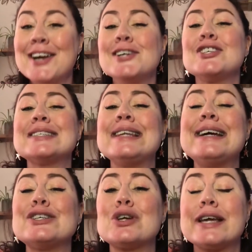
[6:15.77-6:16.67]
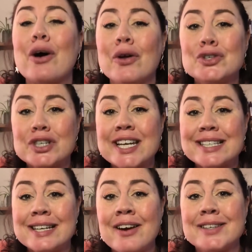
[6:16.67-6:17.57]
She's literally
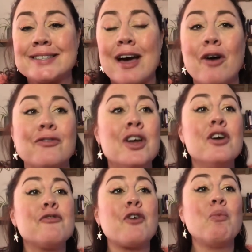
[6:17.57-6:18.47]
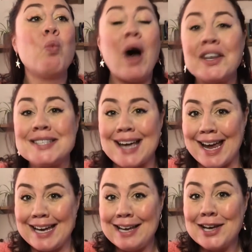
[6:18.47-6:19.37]
contradicting herself from one
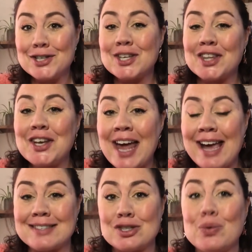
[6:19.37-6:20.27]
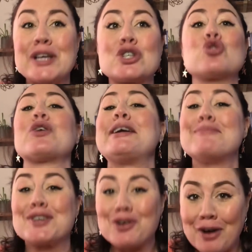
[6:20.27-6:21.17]
day to the next to extreme
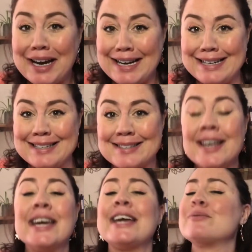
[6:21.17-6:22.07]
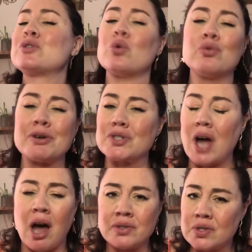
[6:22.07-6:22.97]
degrees. It was almost
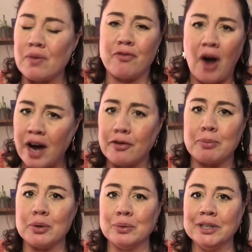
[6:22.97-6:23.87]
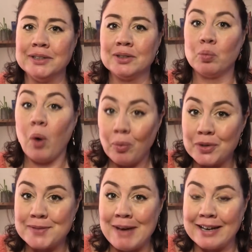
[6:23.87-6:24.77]
unsurvivable. What
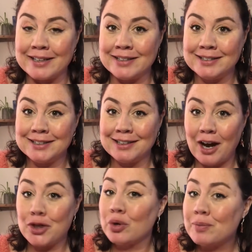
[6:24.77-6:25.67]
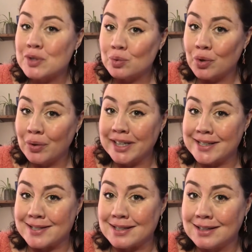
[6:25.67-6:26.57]
was, Megan? I thought it was all
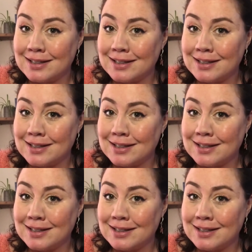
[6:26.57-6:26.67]
noise.